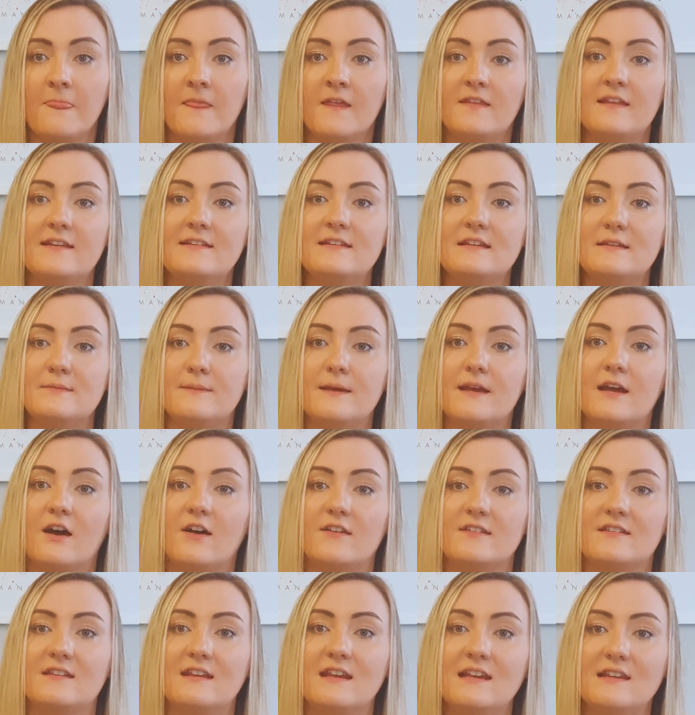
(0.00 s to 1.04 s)
This is
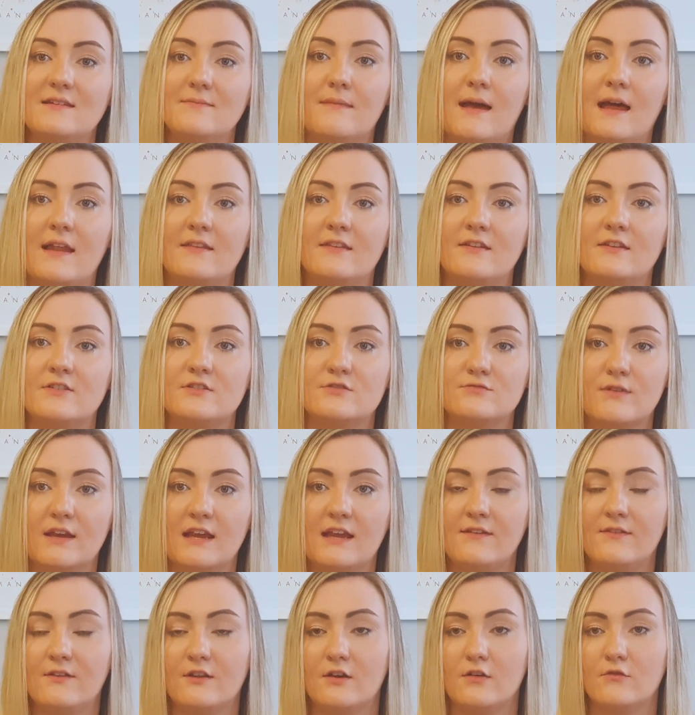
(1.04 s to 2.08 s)
because these methods
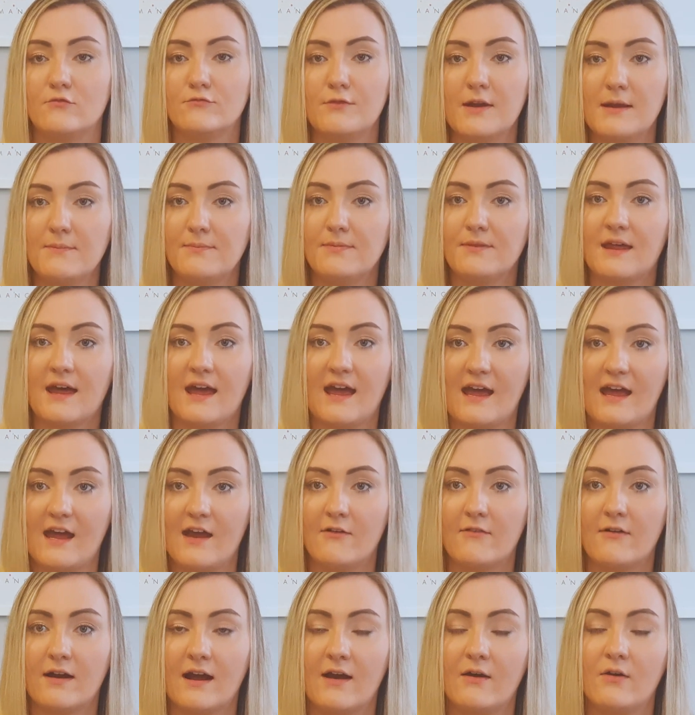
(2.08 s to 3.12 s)
either rip the
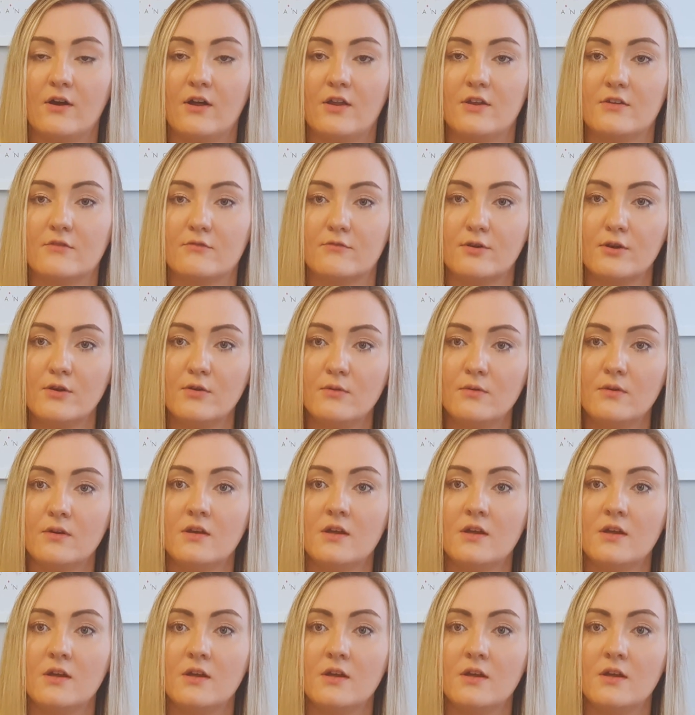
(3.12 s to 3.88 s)
hair out at the root,